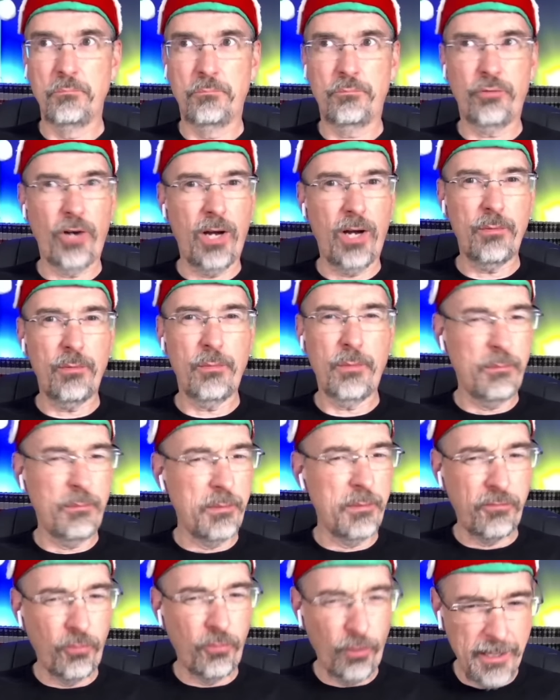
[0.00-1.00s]
probably
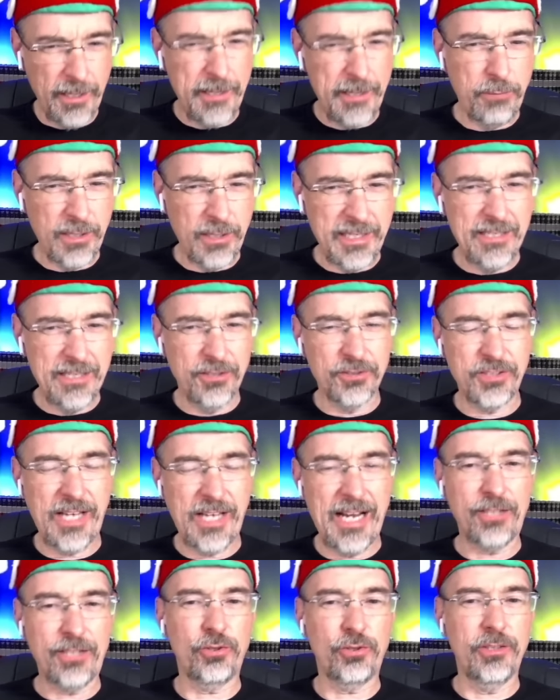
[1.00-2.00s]
before anybody else
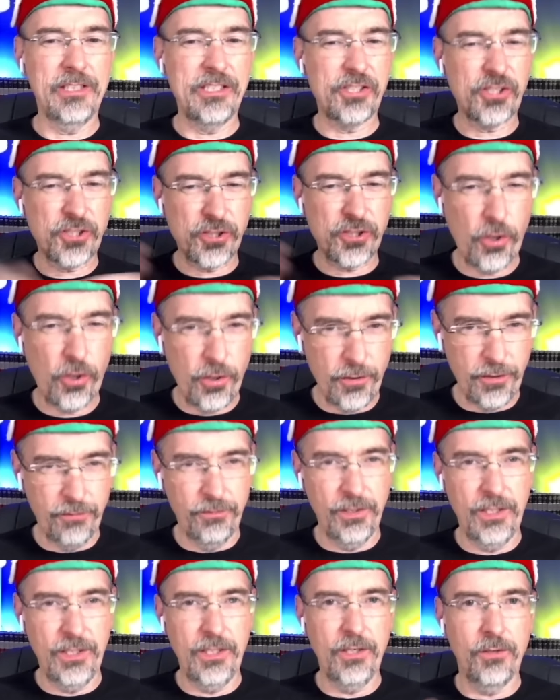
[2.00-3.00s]
actually saw the
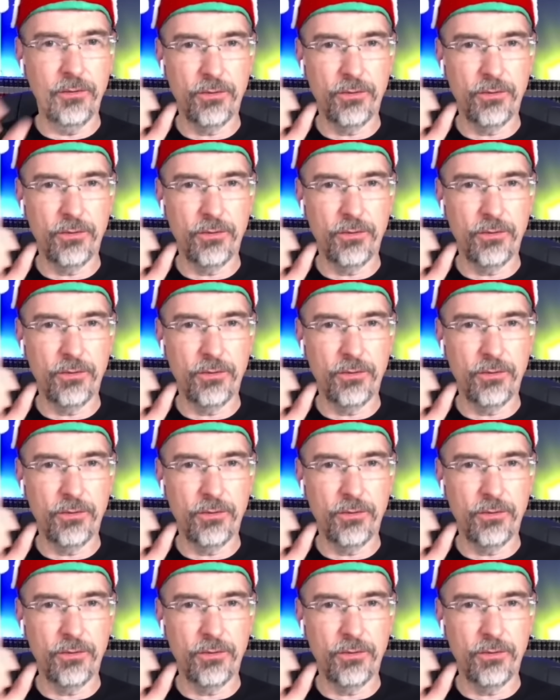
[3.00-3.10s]
video.